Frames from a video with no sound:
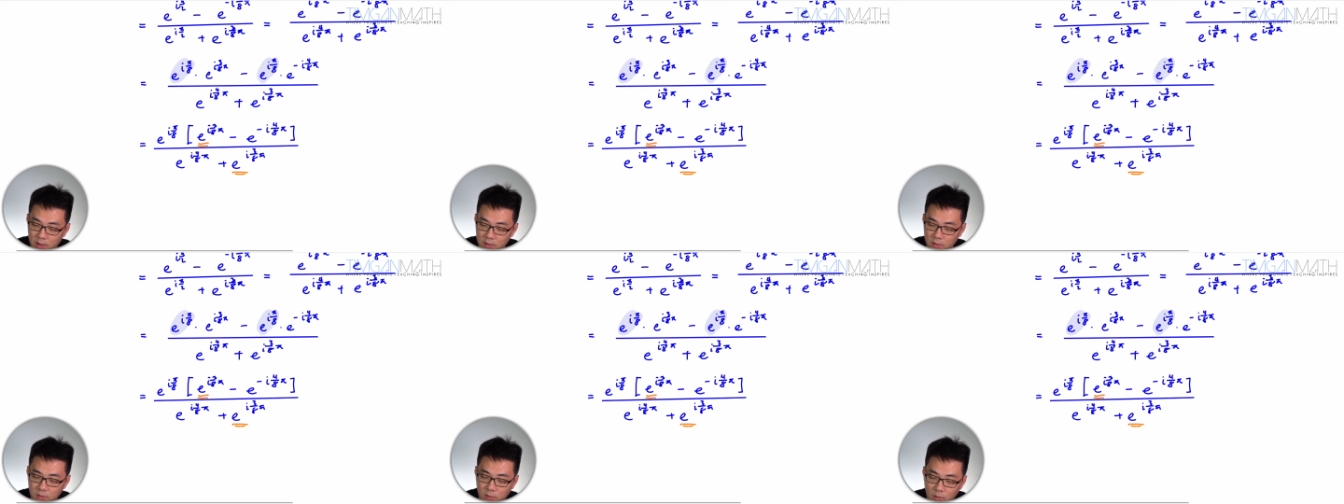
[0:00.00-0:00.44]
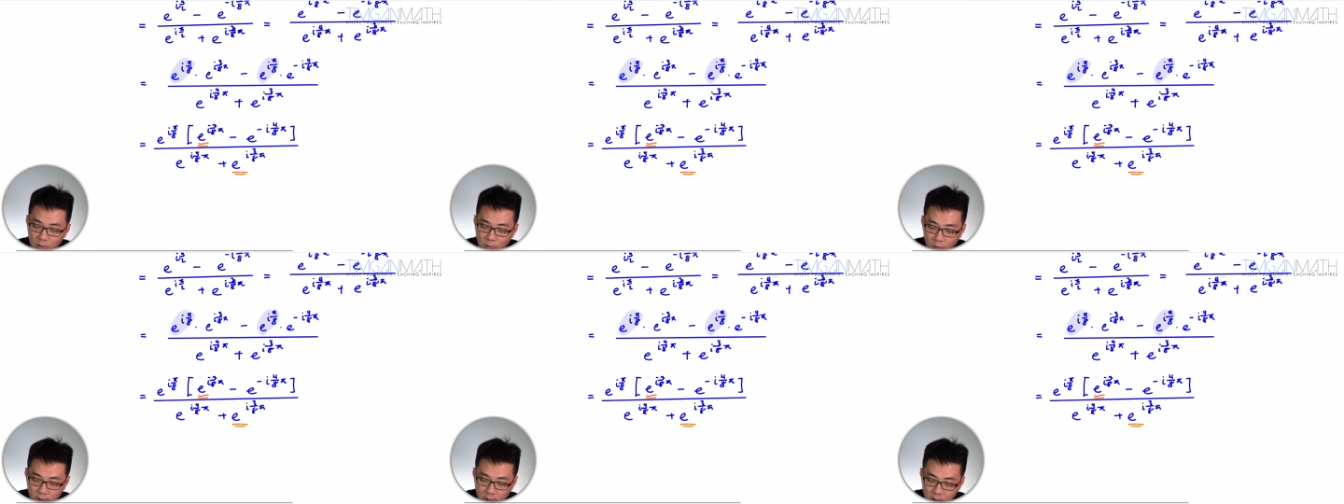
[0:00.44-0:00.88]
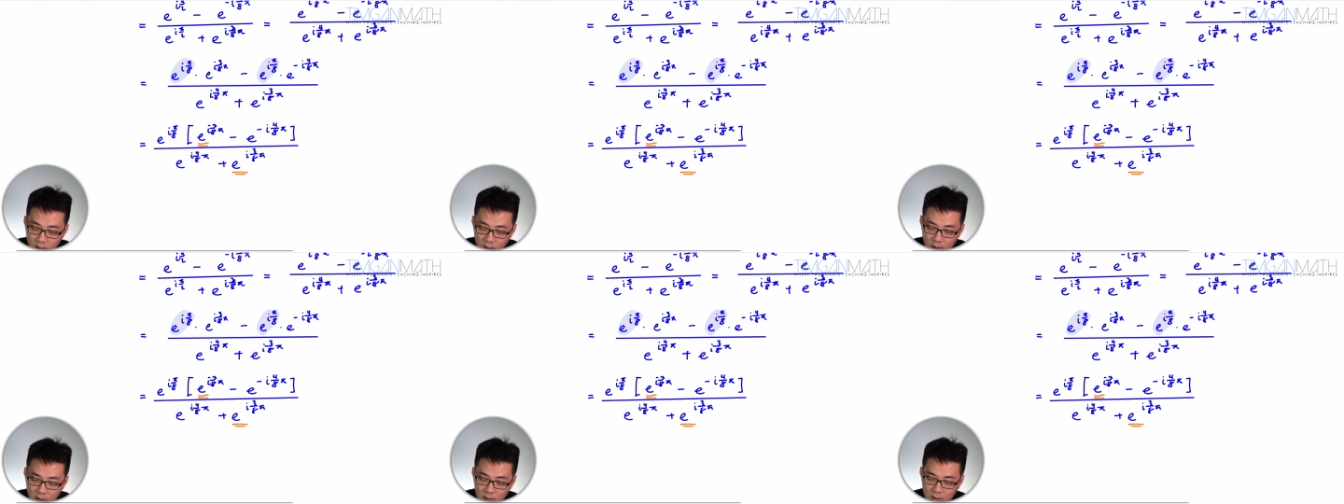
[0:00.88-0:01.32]
So one way
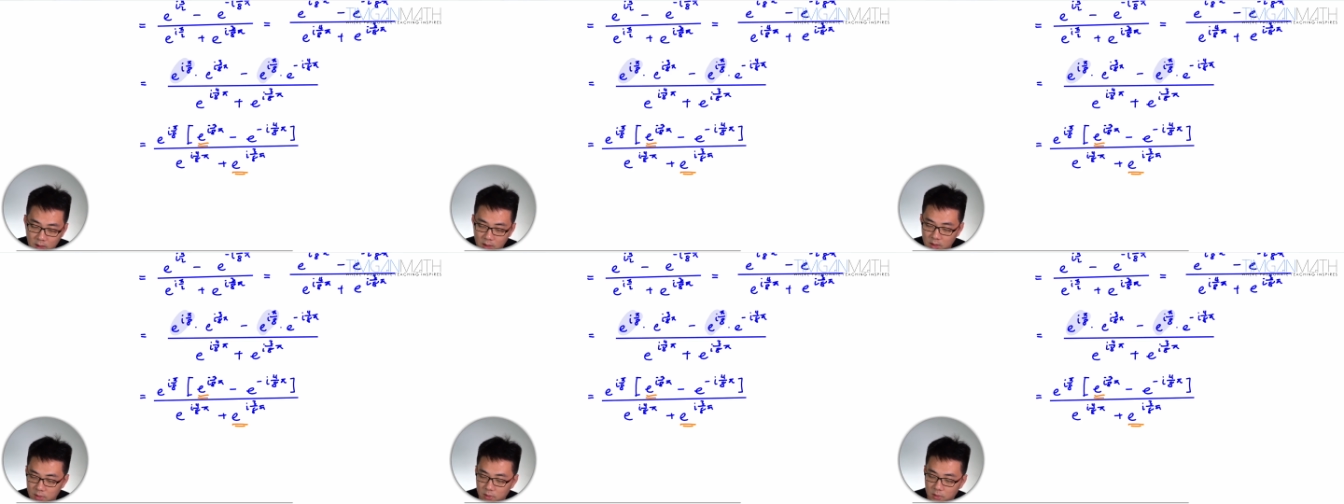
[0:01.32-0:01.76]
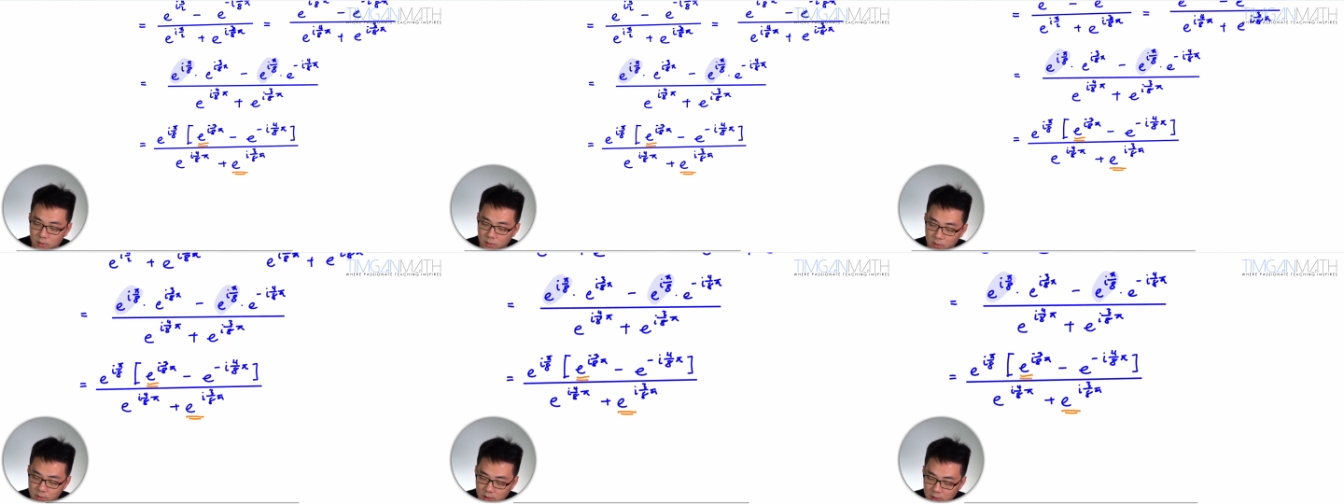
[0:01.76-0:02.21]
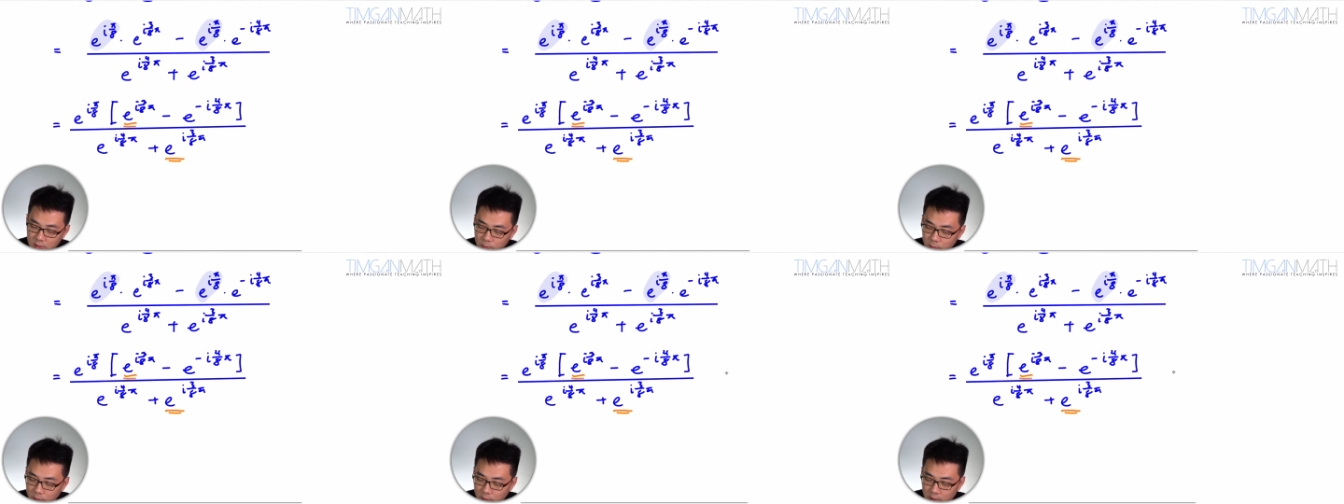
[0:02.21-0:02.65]
is you could just
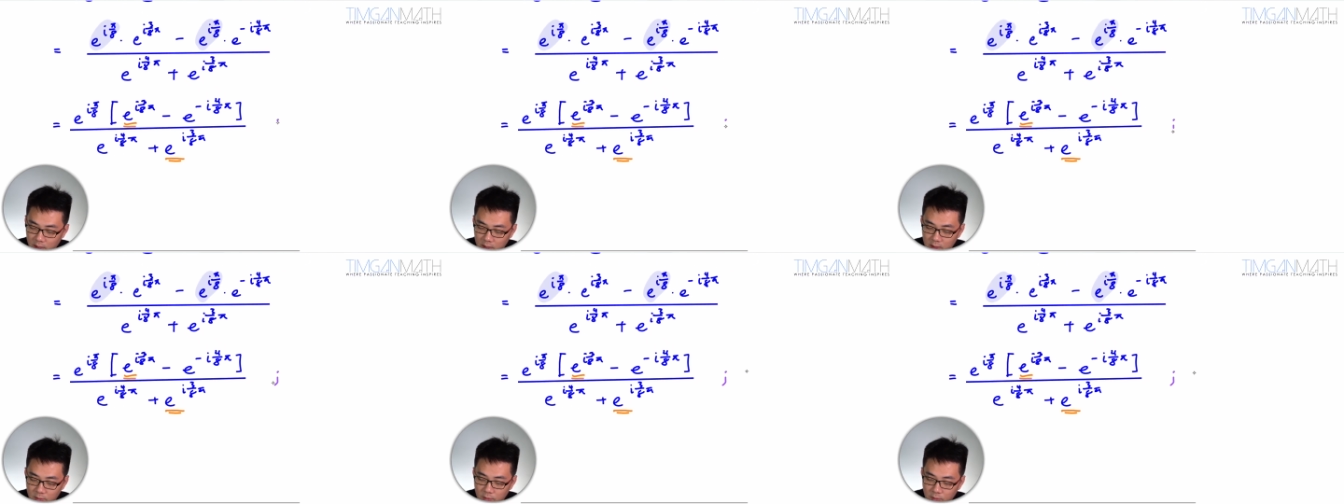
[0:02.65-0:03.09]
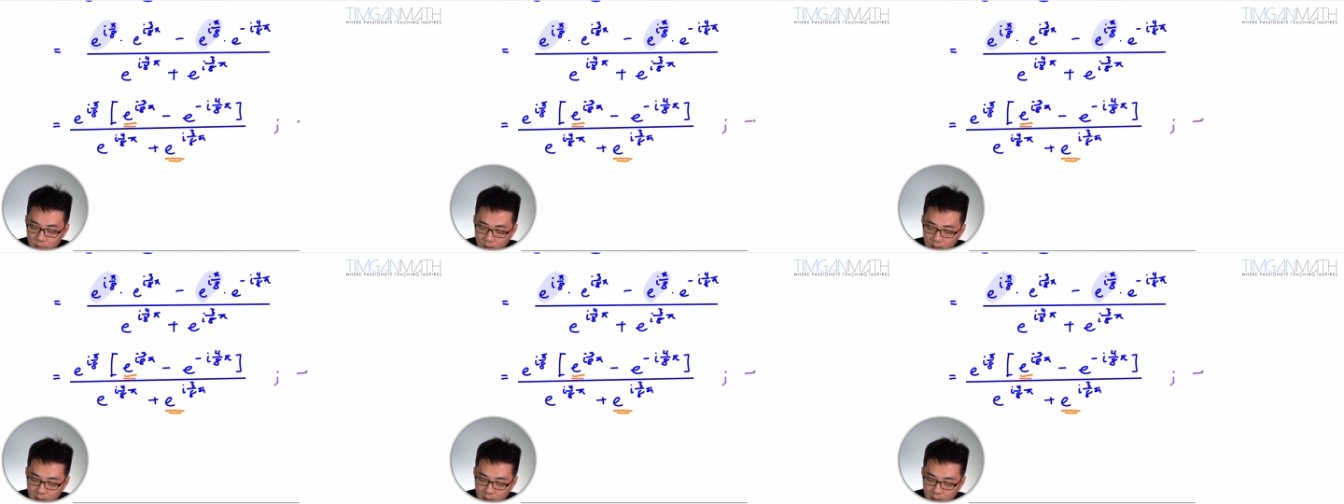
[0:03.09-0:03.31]
put negative